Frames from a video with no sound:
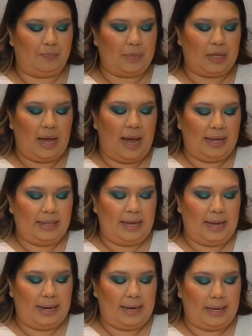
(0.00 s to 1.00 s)
highlight,
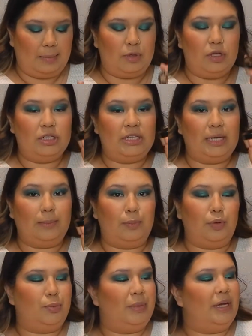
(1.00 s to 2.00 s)
and I am using
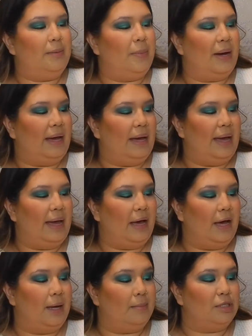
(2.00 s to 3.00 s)
BOOMIN by
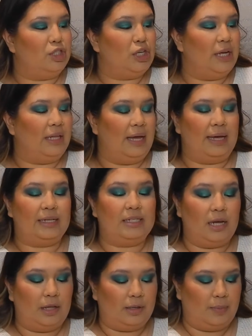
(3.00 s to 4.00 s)
Shayla X
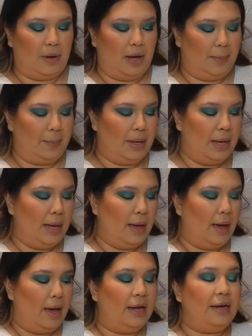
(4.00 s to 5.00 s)
ColourPop.
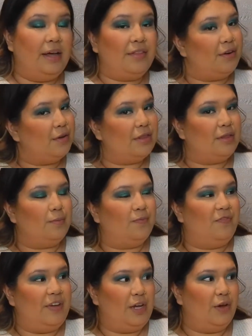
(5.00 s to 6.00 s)
Another
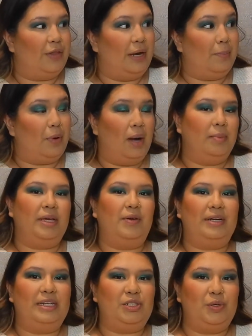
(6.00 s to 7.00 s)
video that I'm probably
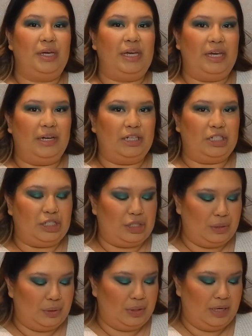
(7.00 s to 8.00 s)
going to do here
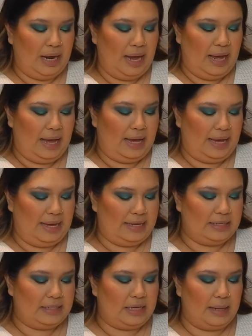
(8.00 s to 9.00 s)
soon
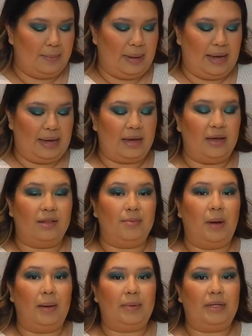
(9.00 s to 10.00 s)
is my
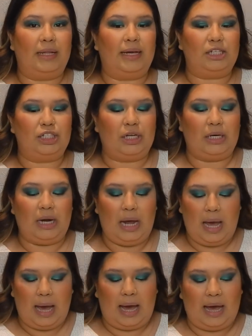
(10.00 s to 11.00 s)
ColourPop collection.
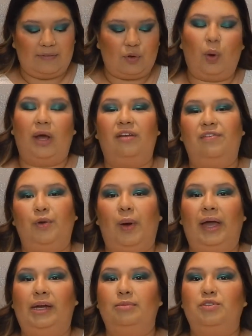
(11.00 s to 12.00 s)
I have quite a few
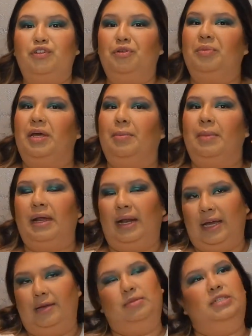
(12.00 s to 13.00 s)
items from them and I
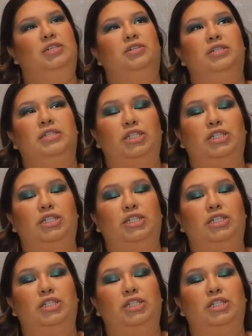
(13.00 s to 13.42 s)
am seriously